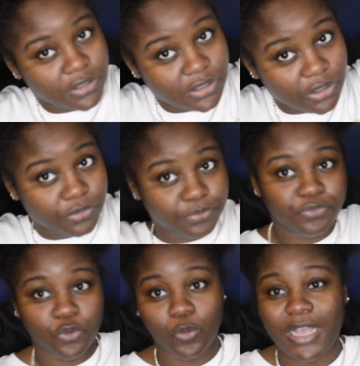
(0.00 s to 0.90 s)
So
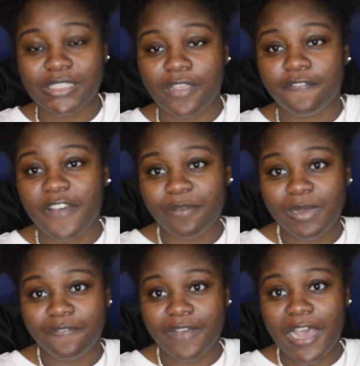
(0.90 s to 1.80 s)
when I say
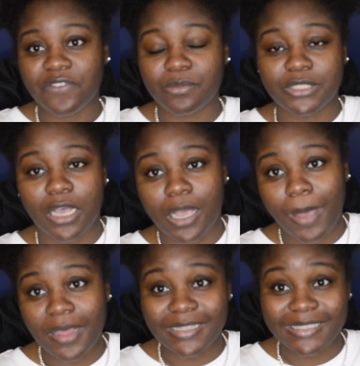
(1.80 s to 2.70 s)
5x5, I'm talking
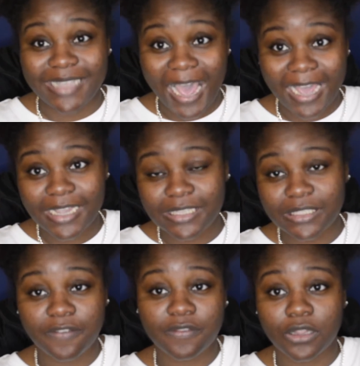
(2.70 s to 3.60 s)
about the size
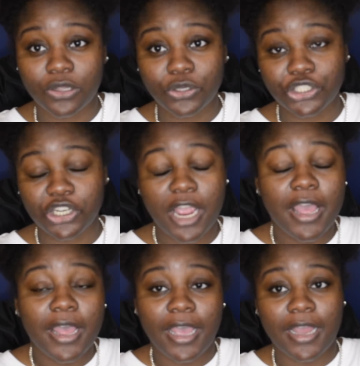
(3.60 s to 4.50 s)
of the closure
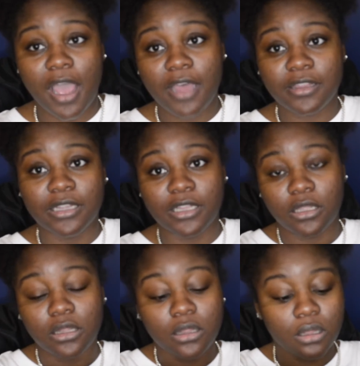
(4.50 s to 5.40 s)
and not the
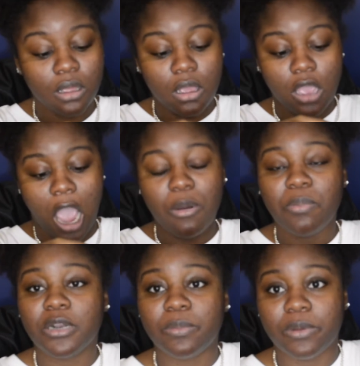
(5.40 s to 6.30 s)
length. I'm gonna
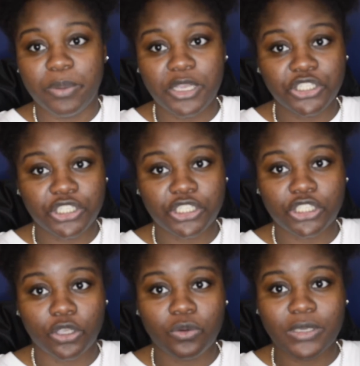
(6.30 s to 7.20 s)
put up a picture so
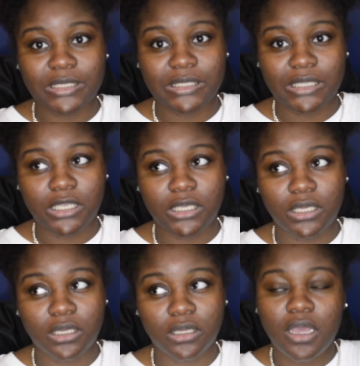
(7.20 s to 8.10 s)
you can
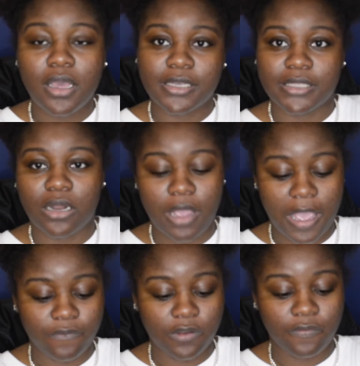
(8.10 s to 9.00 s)
see, because I don't
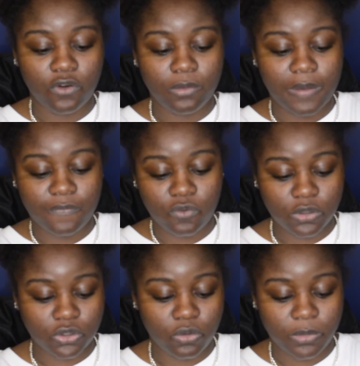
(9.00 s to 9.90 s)
have any
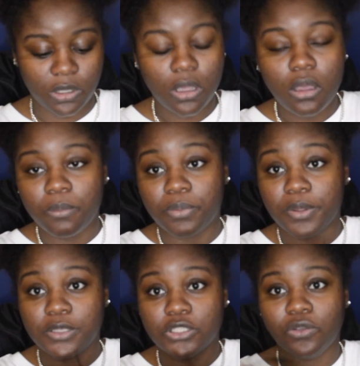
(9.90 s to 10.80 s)
4x4s on me,
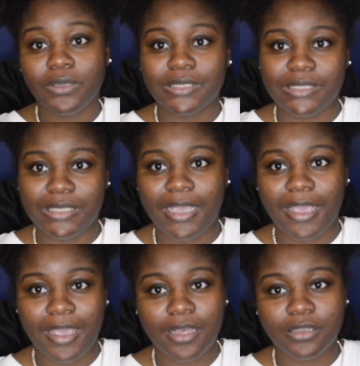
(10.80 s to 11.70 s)
but so you can see,
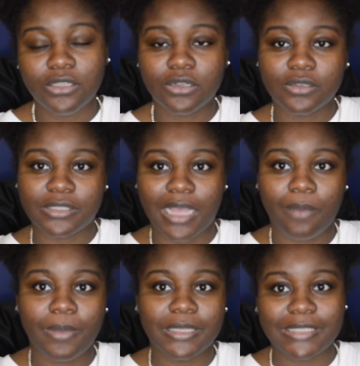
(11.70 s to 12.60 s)
you know, side
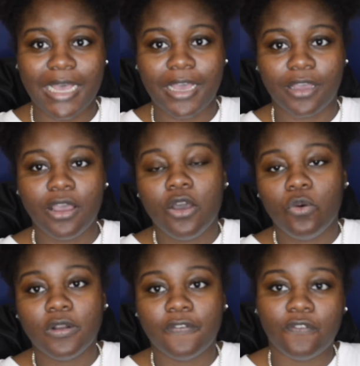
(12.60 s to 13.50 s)
by side
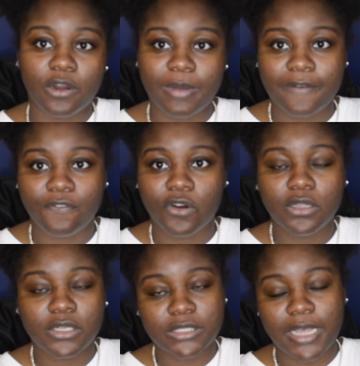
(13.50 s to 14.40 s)
what a 4x4
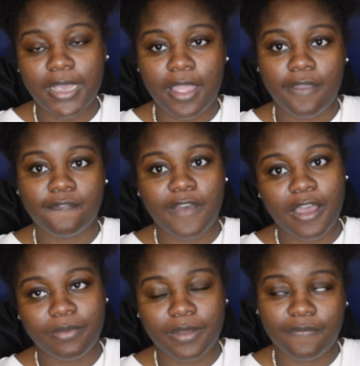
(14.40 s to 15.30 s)
looks like and
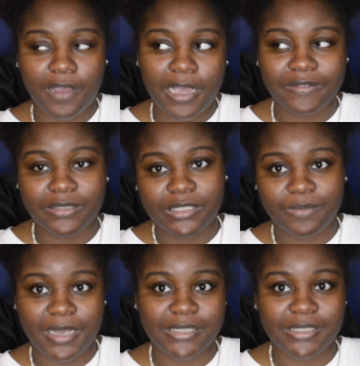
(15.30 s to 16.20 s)
5x5,
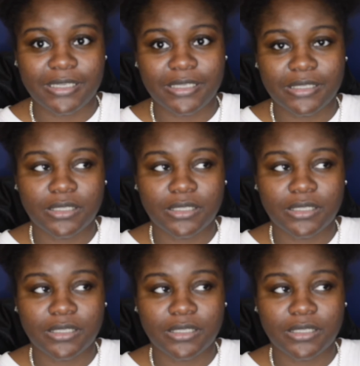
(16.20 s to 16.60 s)
6x6.